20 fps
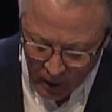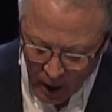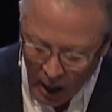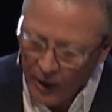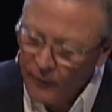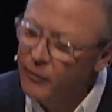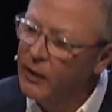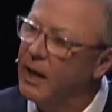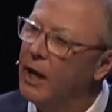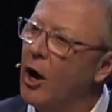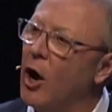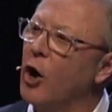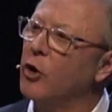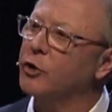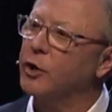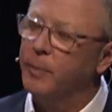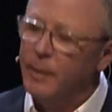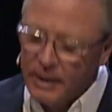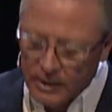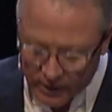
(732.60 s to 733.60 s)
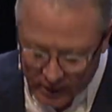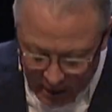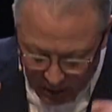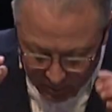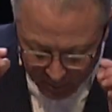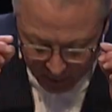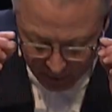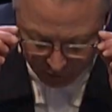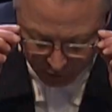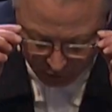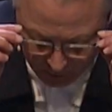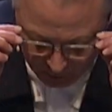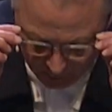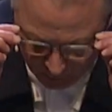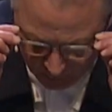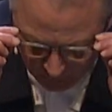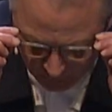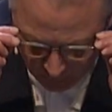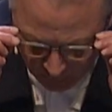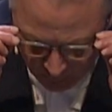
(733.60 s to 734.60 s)
of the ultimate
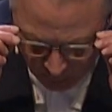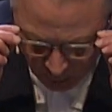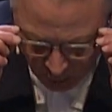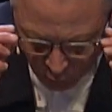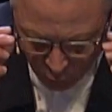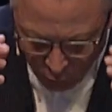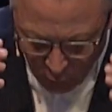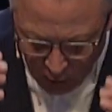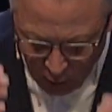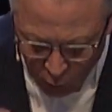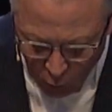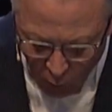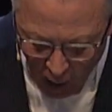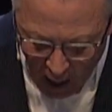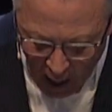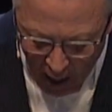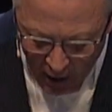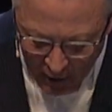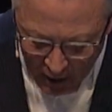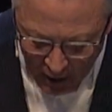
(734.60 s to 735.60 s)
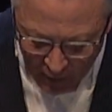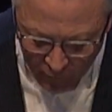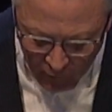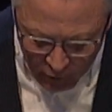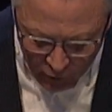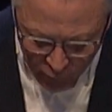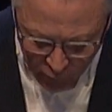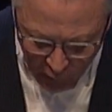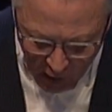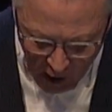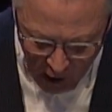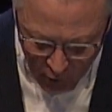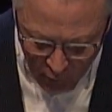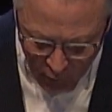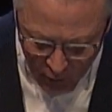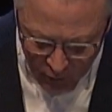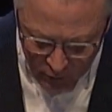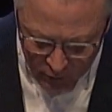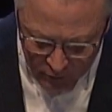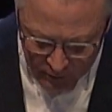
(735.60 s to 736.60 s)
submission required of his
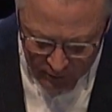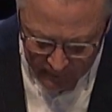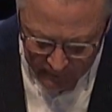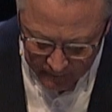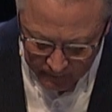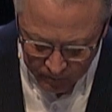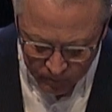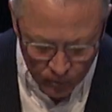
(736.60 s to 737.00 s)
followers,